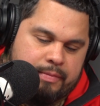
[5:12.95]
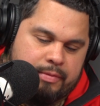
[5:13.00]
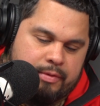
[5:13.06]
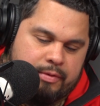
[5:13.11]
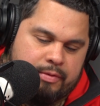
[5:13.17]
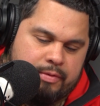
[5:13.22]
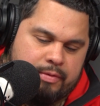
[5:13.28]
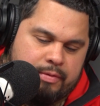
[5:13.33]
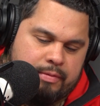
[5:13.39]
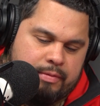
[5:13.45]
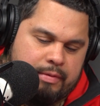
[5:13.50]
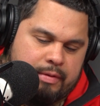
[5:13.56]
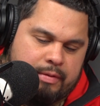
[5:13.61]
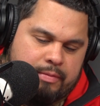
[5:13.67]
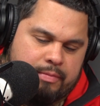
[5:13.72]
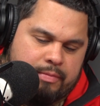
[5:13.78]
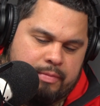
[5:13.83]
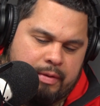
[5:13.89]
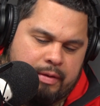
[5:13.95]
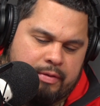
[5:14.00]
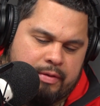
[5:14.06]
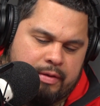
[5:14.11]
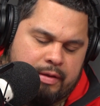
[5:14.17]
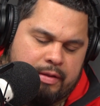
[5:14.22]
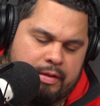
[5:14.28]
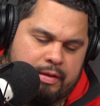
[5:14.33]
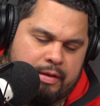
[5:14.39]
just
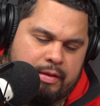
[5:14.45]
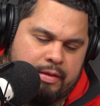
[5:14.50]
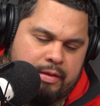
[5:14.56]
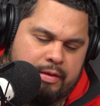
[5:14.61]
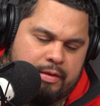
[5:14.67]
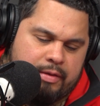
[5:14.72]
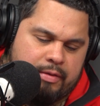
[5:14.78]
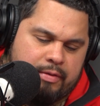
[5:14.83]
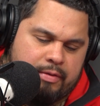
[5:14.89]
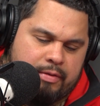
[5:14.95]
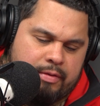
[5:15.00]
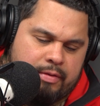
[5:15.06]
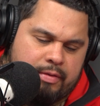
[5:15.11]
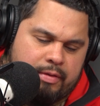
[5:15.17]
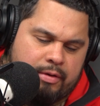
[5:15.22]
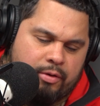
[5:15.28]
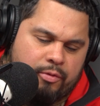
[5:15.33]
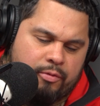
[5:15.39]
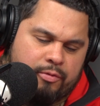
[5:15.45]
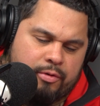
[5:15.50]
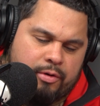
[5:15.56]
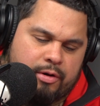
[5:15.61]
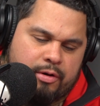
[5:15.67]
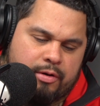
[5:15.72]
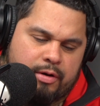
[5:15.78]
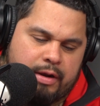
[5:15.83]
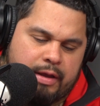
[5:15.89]
basically the
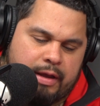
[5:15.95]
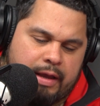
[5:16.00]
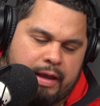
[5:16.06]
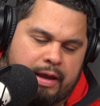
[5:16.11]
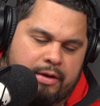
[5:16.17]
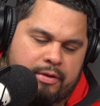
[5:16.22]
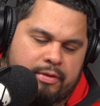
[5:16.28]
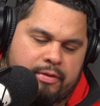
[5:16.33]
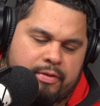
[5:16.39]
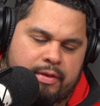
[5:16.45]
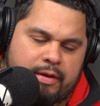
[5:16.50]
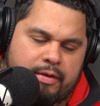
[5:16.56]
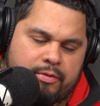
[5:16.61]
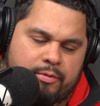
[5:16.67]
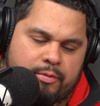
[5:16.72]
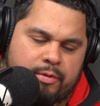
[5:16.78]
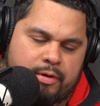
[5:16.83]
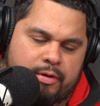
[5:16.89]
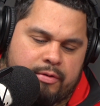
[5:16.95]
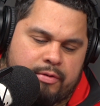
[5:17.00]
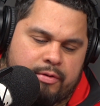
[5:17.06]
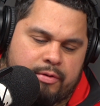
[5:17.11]
overall, like, how the things work.